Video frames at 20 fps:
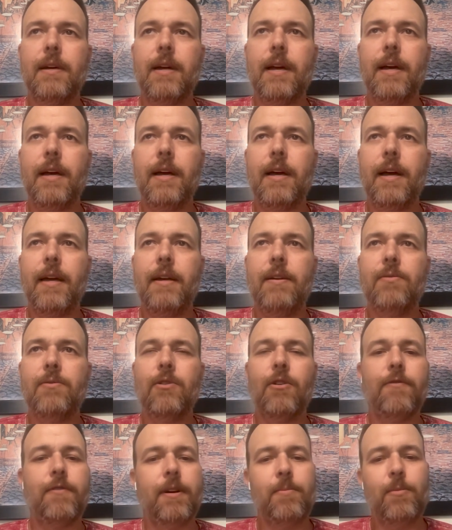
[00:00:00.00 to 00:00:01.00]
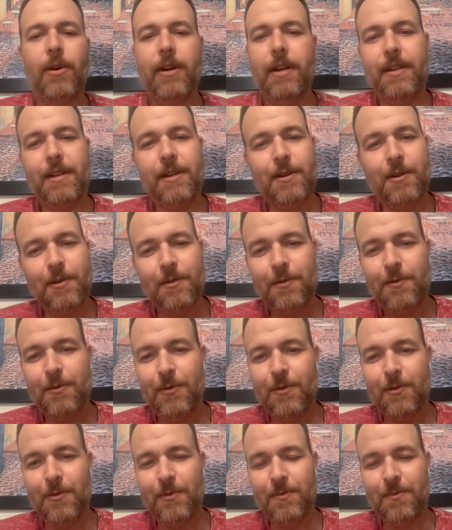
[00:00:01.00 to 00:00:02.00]
I don't know if I'm ready to go
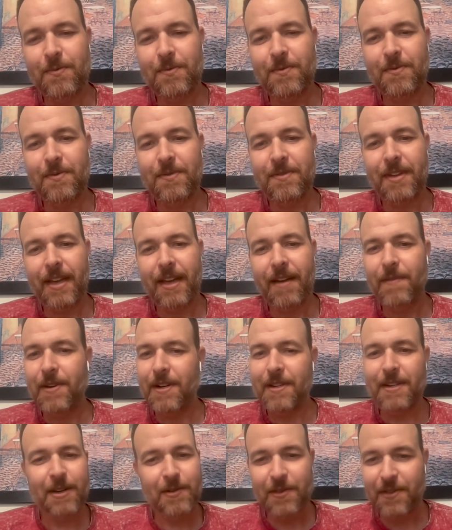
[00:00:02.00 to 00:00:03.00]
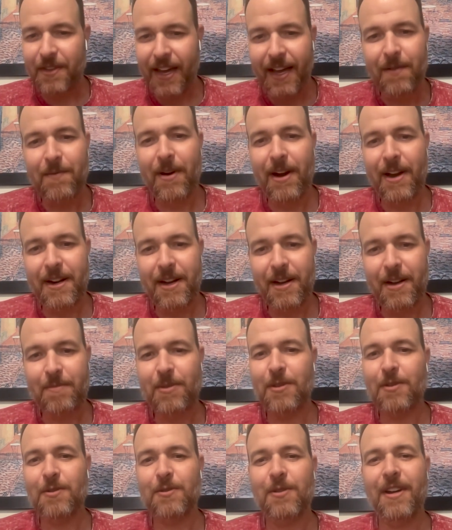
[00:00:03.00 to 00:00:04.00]
through having to deal with that right now. I'm
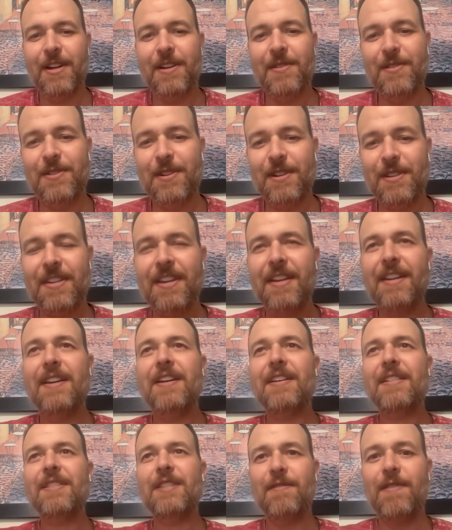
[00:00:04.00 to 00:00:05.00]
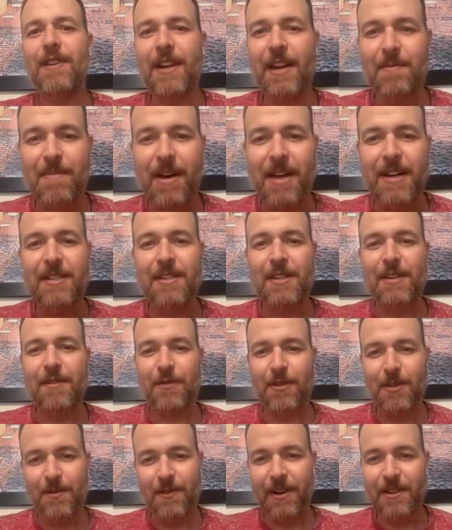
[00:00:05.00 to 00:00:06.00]
still trying to adjust living on medicine
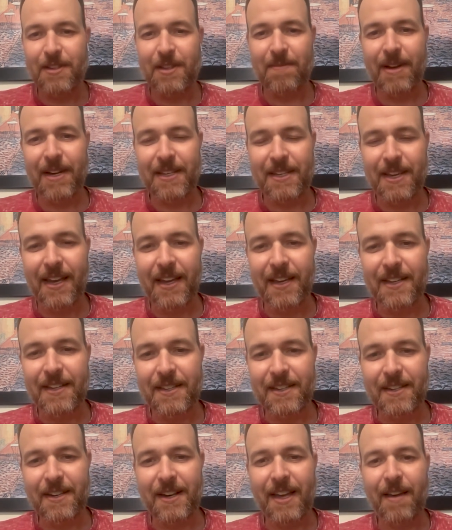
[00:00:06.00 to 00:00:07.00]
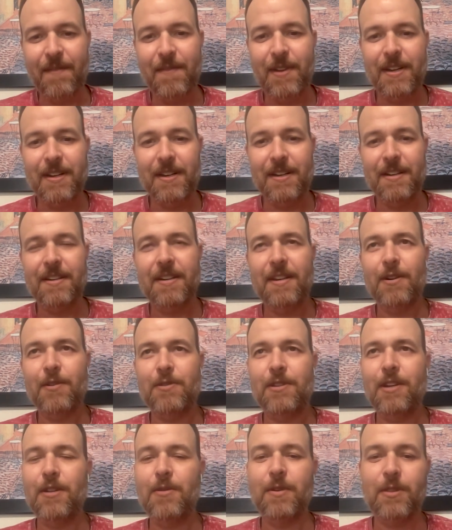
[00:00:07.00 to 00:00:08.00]
for the rest of my days and having you know
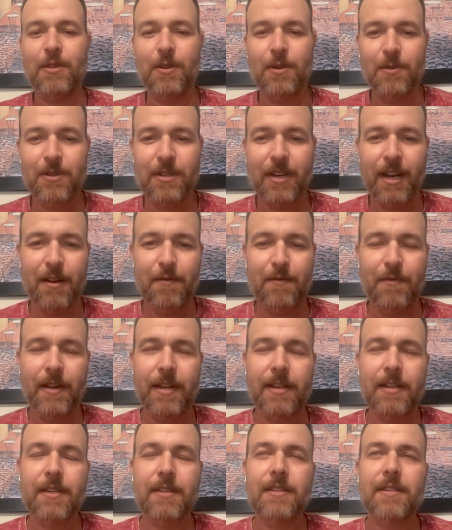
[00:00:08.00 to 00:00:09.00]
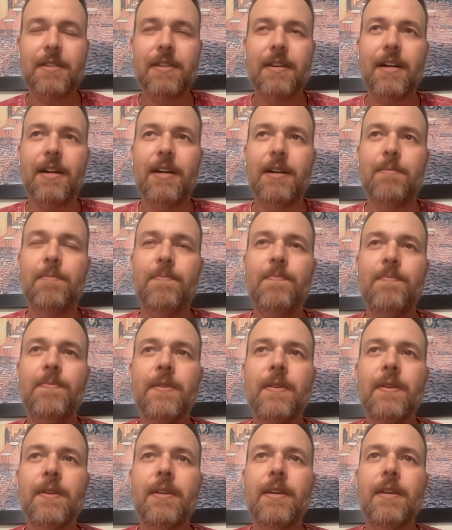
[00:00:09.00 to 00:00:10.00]
dealing with those side effects um,
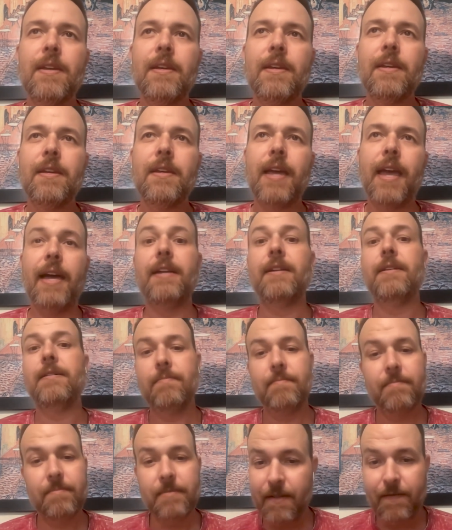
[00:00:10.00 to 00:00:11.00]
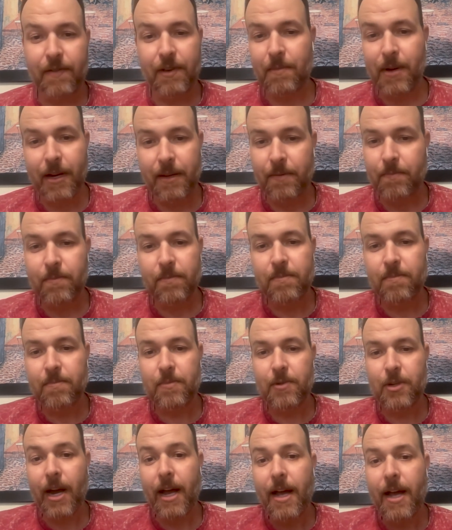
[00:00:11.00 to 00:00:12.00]
and leaving my
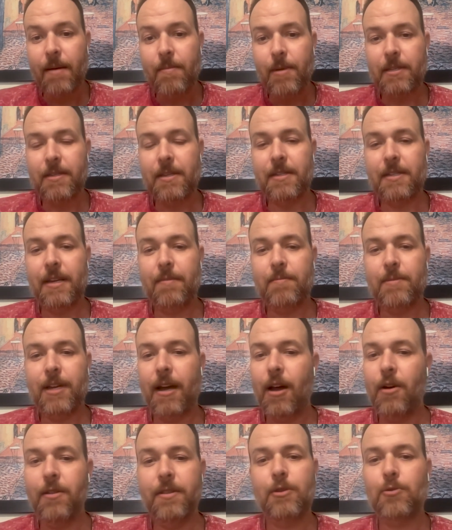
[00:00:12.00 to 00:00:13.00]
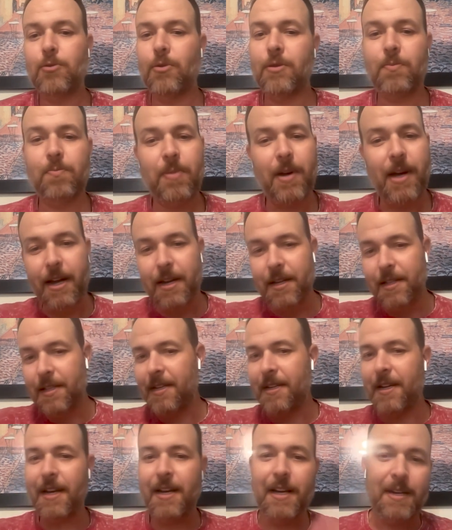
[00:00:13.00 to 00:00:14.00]
job at the same time. All this was
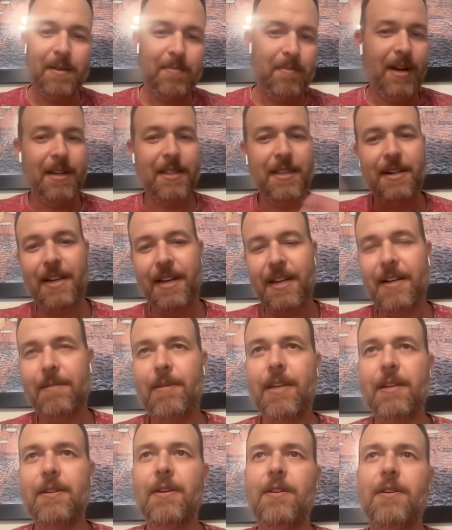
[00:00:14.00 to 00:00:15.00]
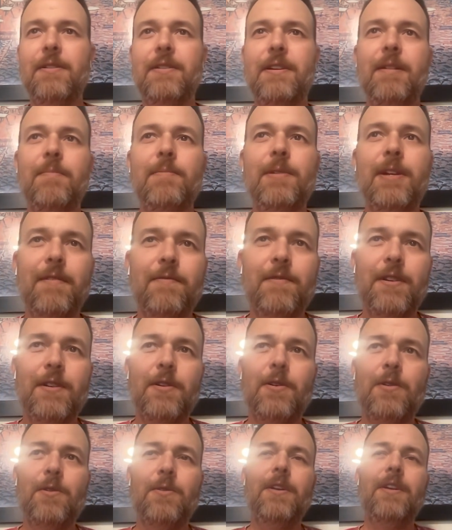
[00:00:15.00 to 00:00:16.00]
piling on and piling on. I'm like, oh, now I'm gonna have to
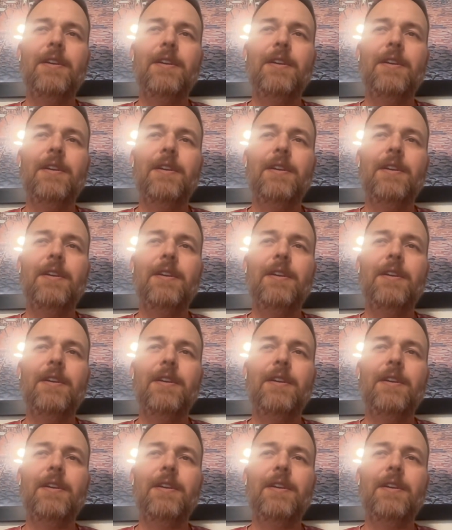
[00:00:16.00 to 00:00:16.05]
go